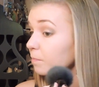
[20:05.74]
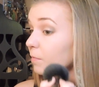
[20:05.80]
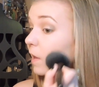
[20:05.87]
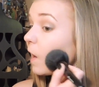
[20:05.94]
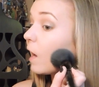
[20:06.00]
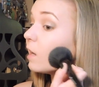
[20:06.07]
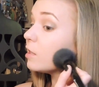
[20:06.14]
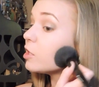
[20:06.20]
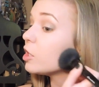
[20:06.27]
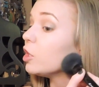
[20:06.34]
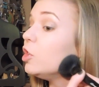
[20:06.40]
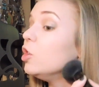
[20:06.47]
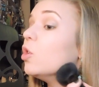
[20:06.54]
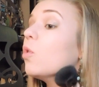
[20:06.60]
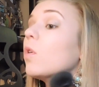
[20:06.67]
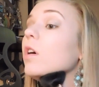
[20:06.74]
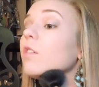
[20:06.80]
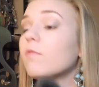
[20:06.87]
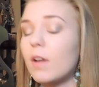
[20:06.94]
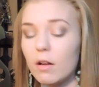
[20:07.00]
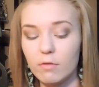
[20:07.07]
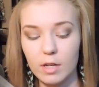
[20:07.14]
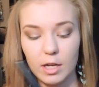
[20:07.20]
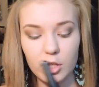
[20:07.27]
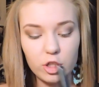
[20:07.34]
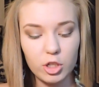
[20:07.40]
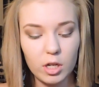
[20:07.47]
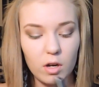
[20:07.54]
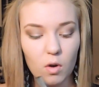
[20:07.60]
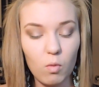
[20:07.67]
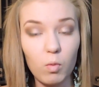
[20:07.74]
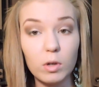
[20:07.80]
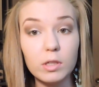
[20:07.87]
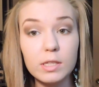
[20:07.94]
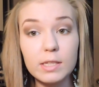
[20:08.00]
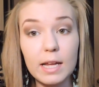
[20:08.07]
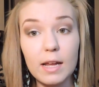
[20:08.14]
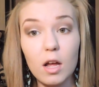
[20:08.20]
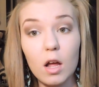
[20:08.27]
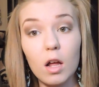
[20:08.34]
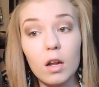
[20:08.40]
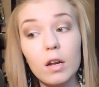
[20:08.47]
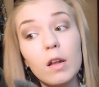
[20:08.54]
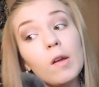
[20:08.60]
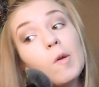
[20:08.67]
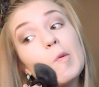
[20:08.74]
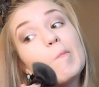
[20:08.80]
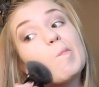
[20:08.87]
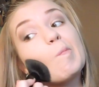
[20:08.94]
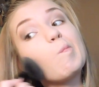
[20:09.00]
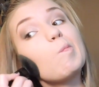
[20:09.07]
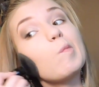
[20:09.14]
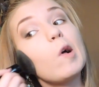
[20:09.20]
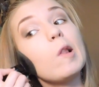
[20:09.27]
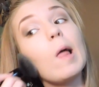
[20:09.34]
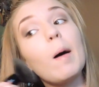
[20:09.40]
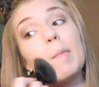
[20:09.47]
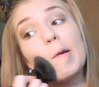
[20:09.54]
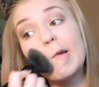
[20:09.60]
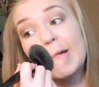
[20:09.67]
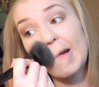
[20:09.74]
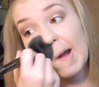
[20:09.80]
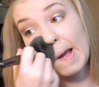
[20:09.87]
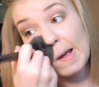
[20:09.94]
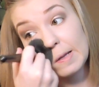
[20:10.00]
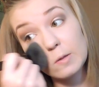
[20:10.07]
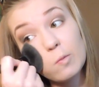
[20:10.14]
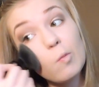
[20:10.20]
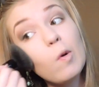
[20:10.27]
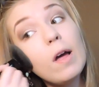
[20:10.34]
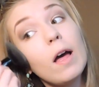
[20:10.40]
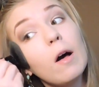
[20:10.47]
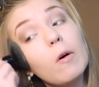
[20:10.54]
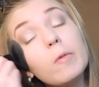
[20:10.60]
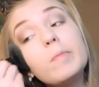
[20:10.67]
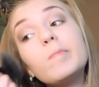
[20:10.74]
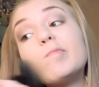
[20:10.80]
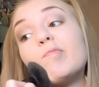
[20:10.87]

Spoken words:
that your foundation will stay on a lot better as well.